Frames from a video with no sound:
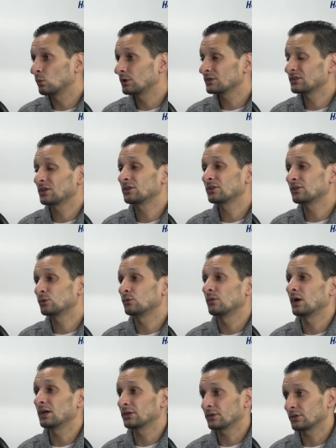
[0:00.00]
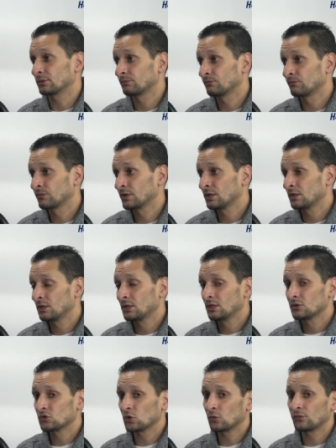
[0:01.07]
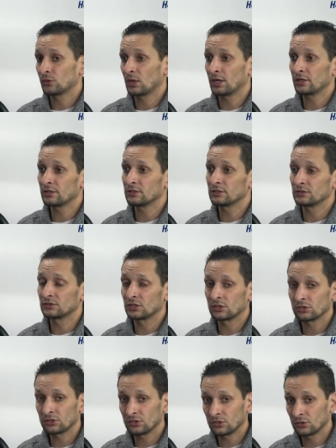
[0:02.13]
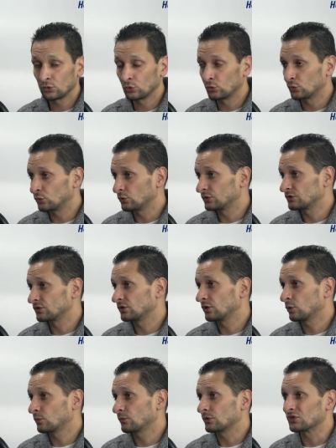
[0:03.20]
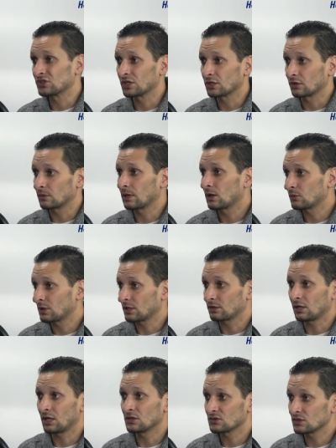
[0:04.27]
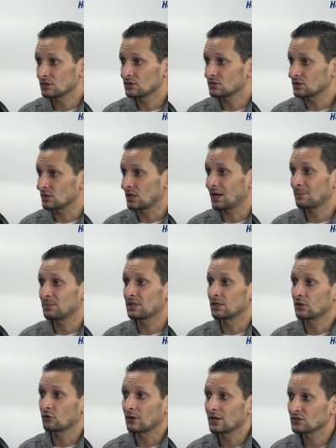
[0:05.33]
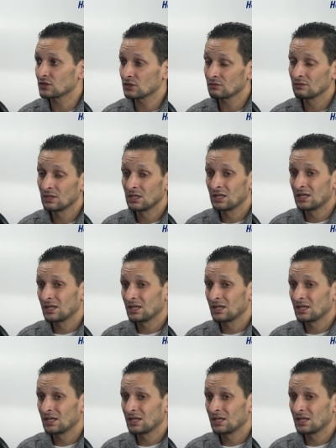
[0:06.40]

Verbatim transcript: what attorney you've hired. So if you hire an attorney who is known for sitting around on cases and not being aggressive,